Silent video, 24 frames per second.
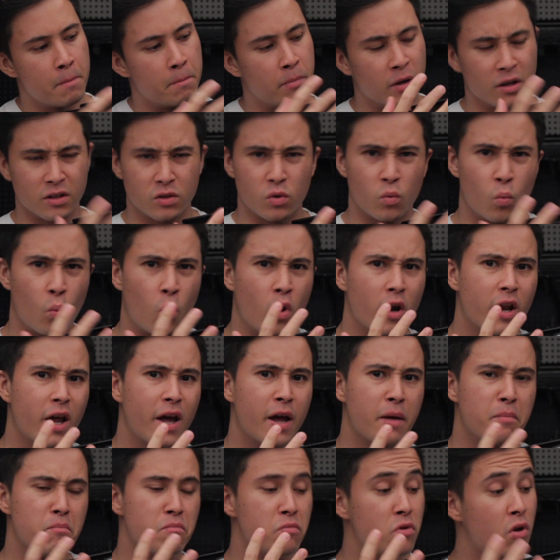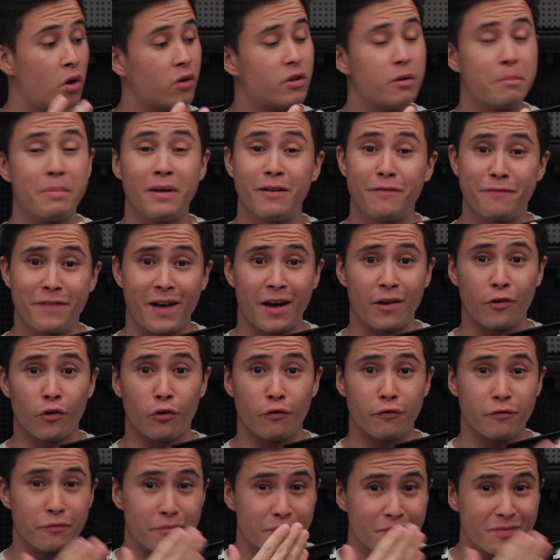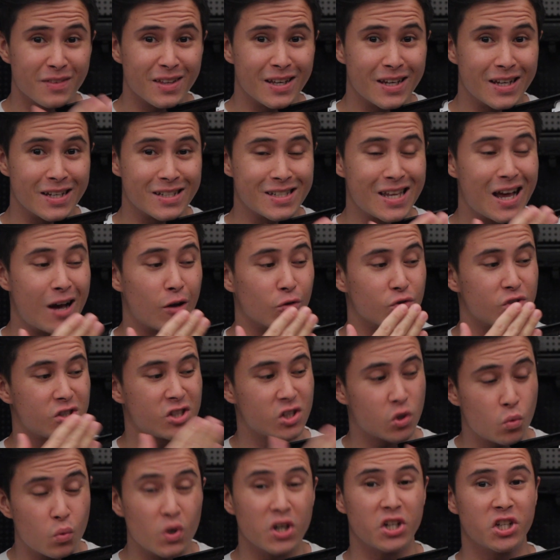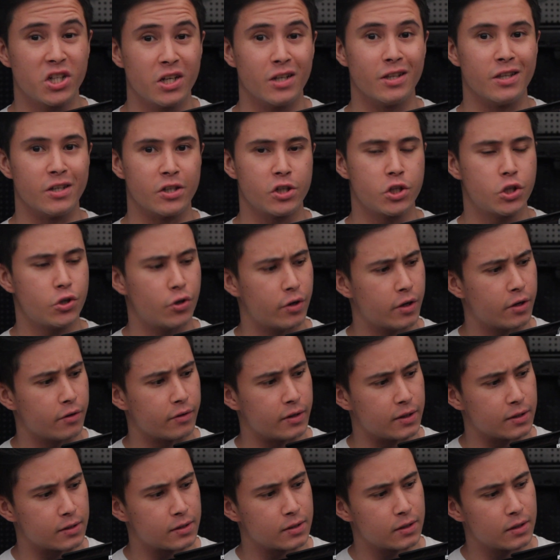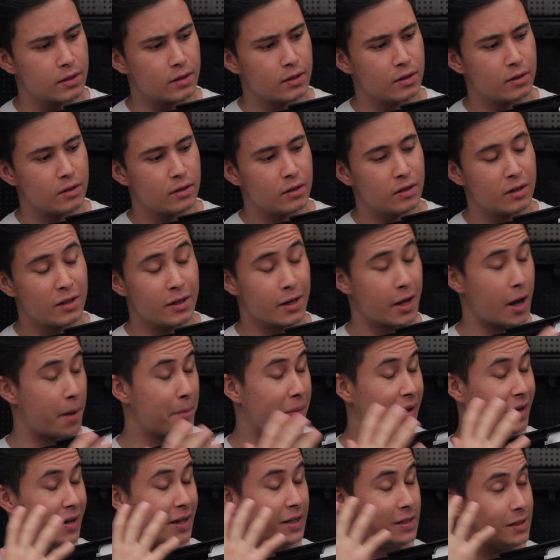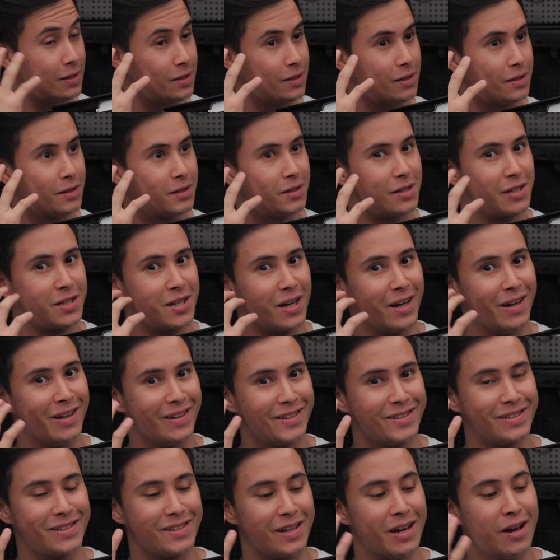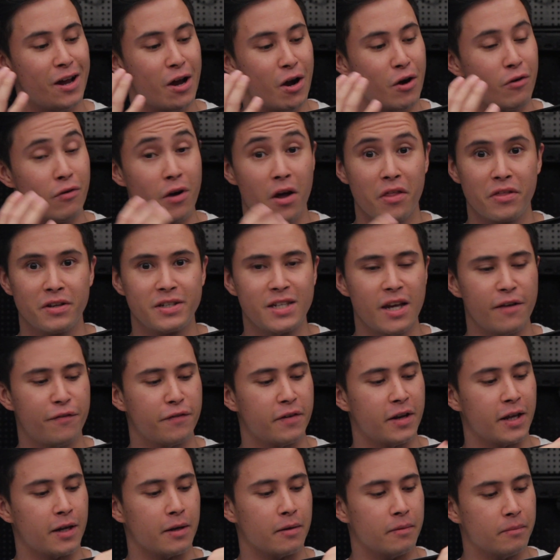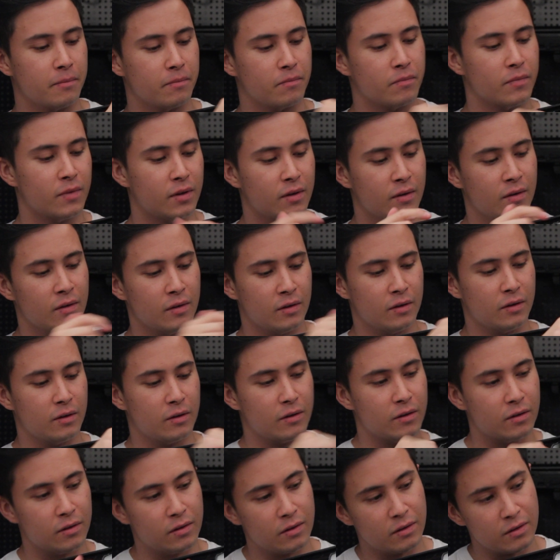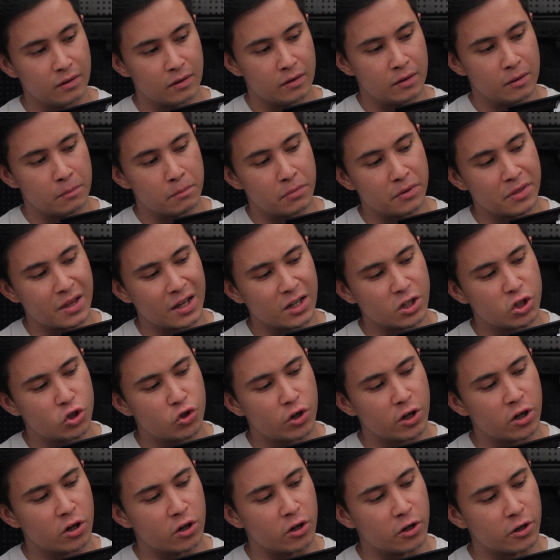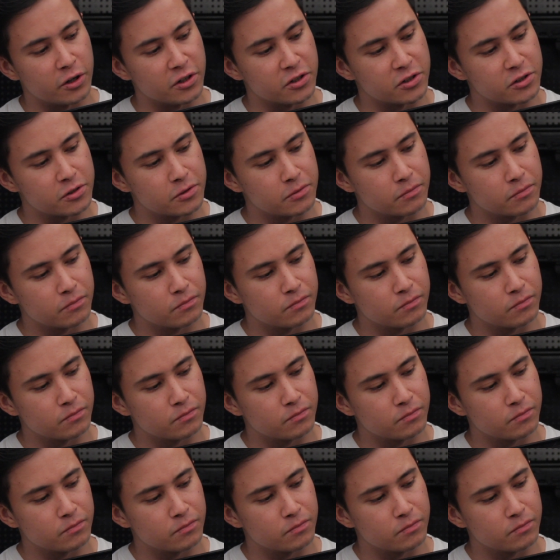But what I am not a big fan of is how squishy this trigger is. I mean, it's rather deafening, but that trigger is